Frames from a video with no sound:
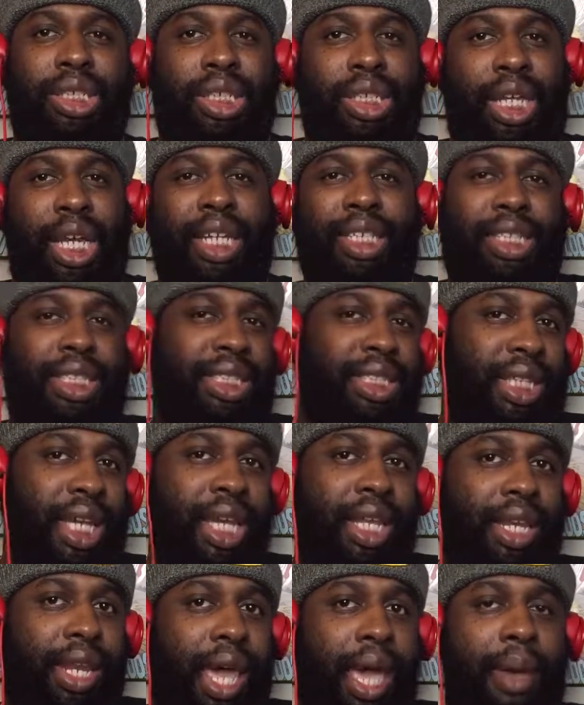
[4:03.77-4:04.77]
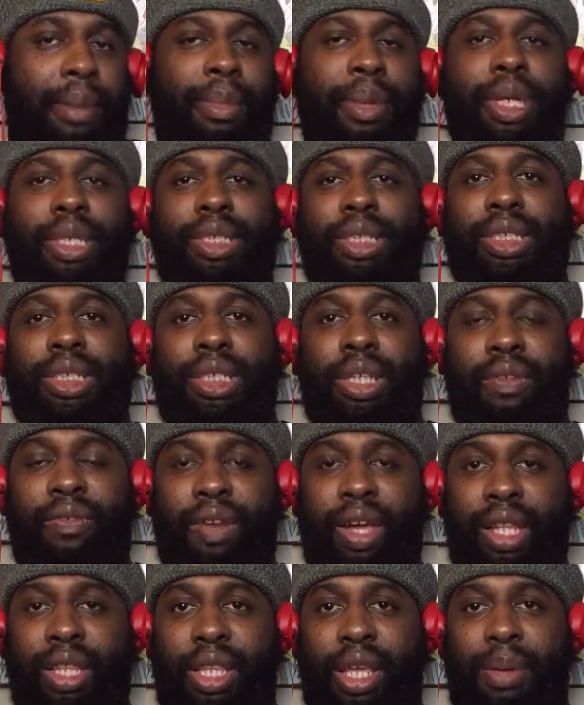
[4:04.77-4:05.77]
can she take damage and stuff
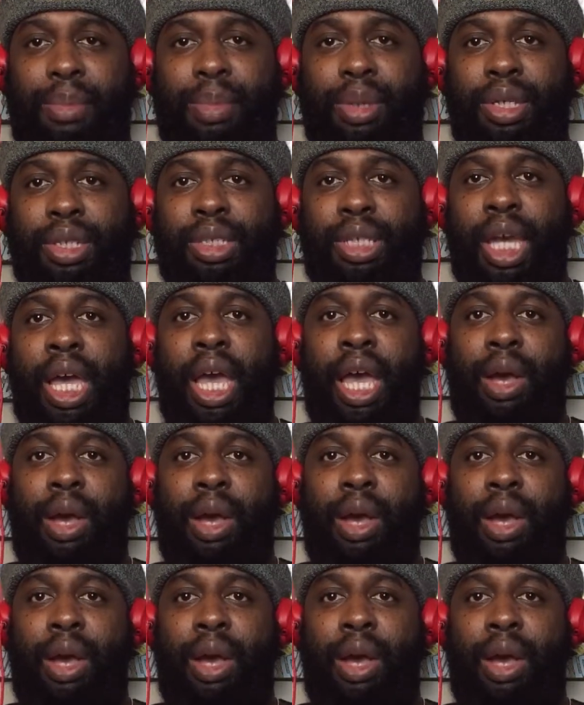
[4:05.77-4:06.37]
like that? Because,